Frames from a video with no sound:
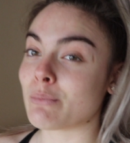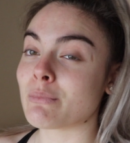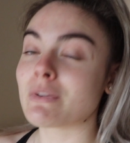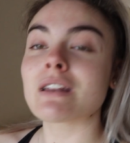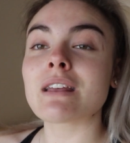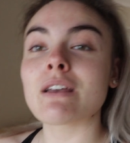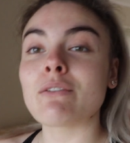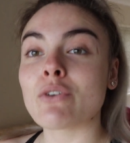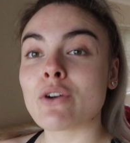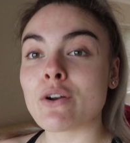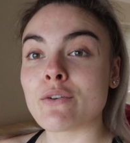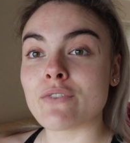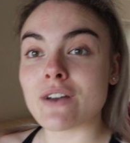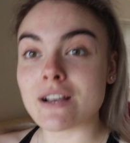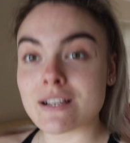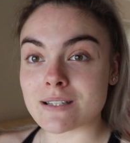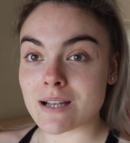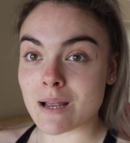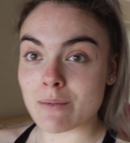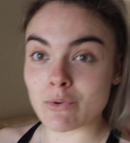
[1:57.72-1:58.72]
I'm gonna give her a
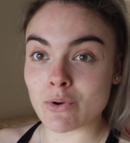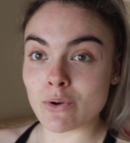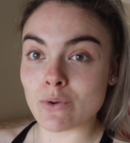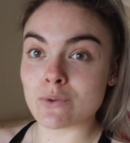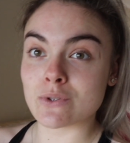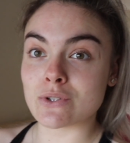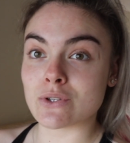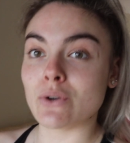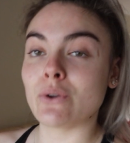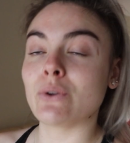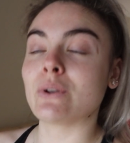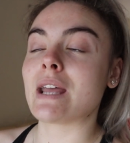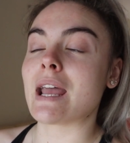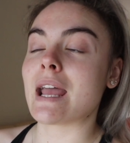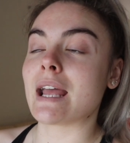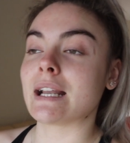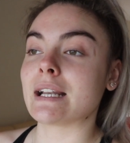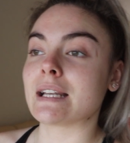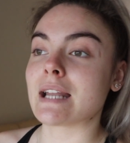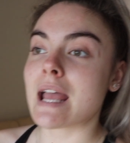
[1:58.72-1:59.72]
FaceTime call soon
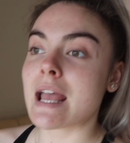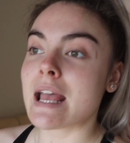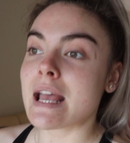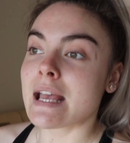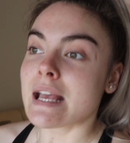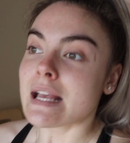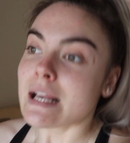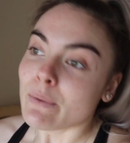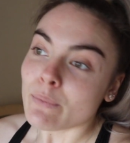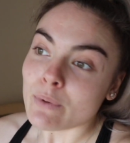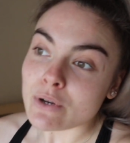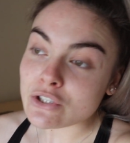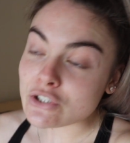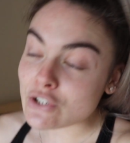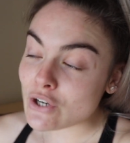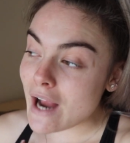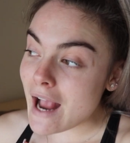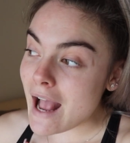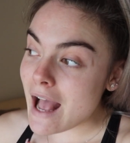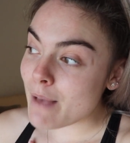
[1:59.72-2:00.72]
and wish
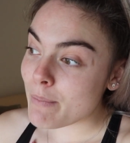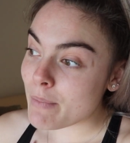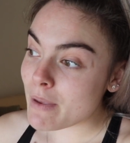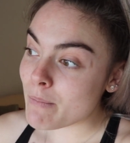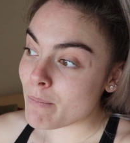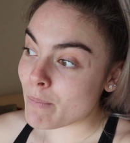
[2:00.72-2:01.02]
her a happy